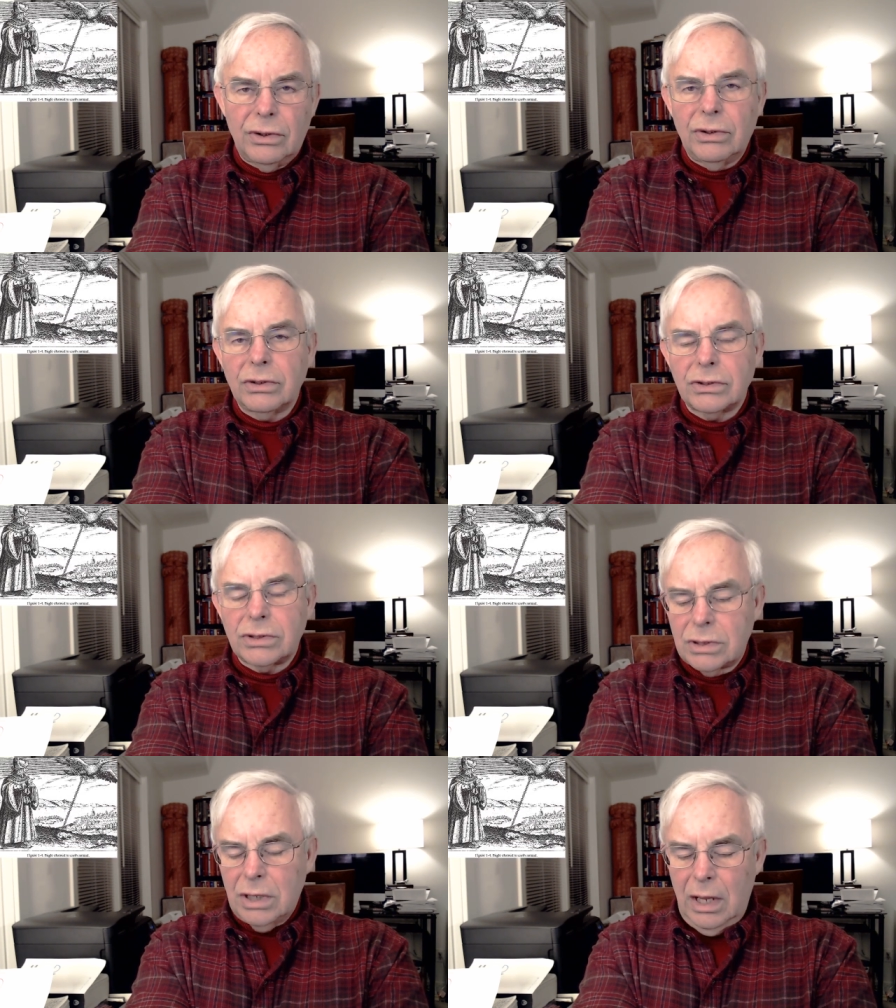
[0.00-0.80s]

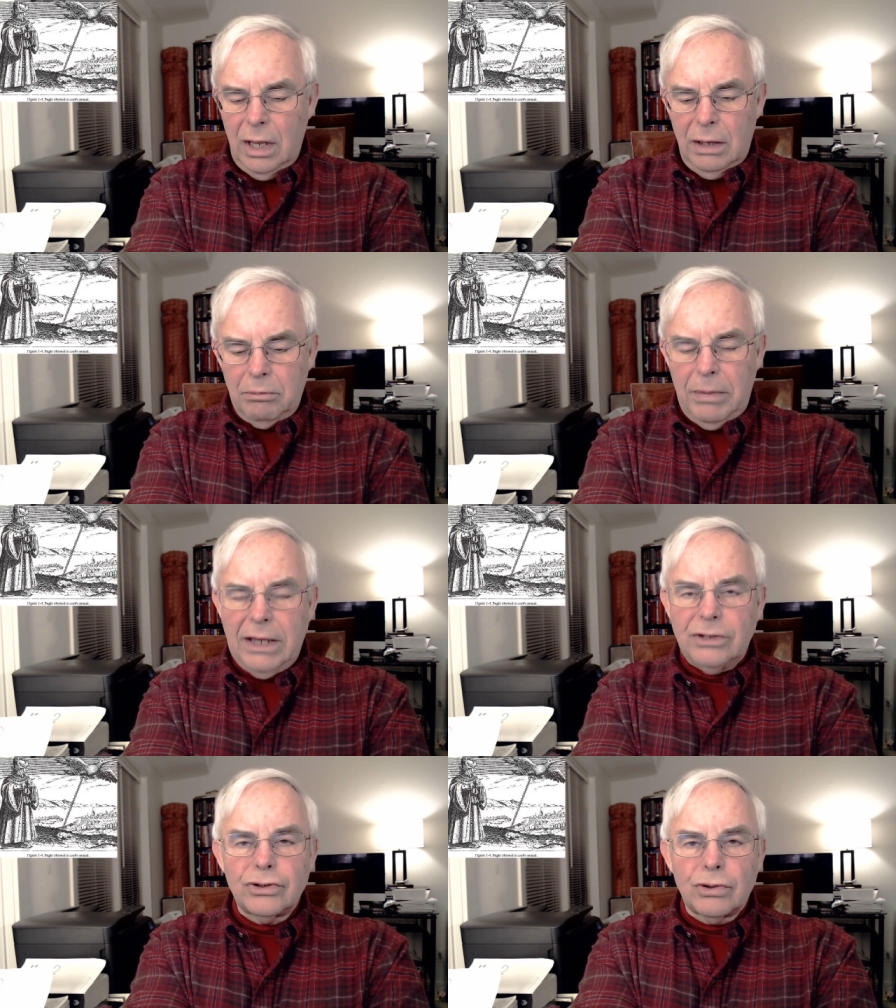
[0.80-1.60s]
Jung's
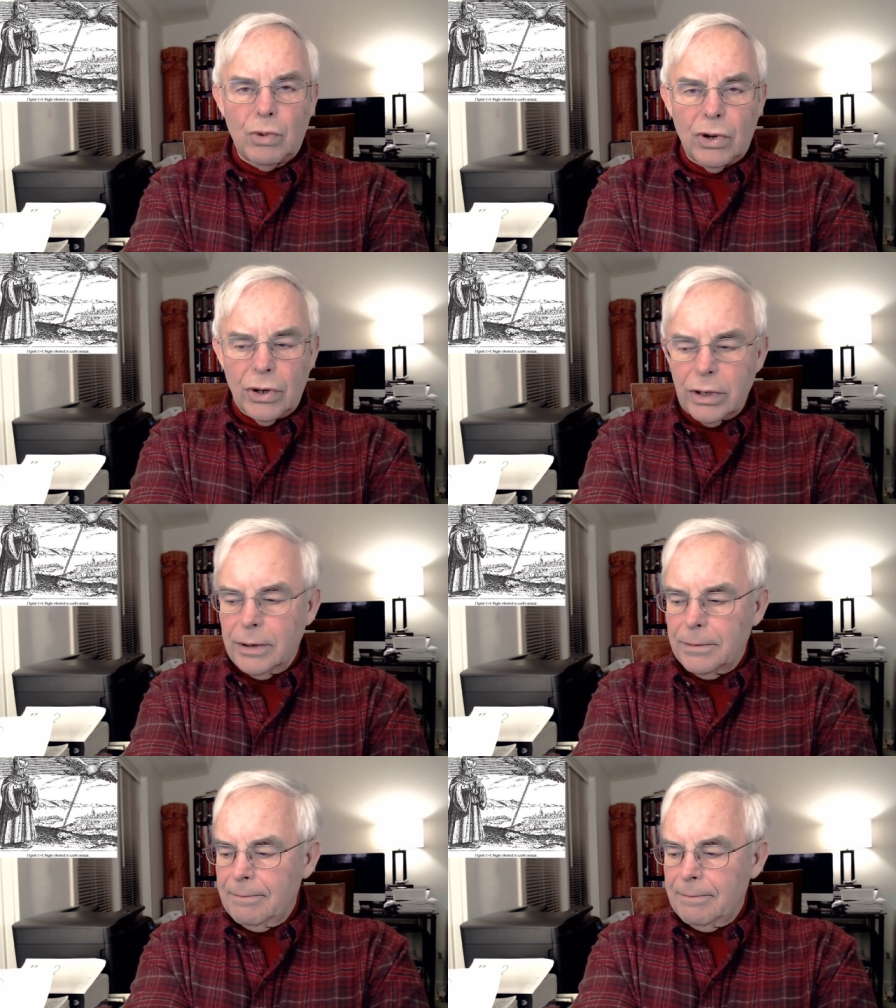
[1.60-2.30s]
major work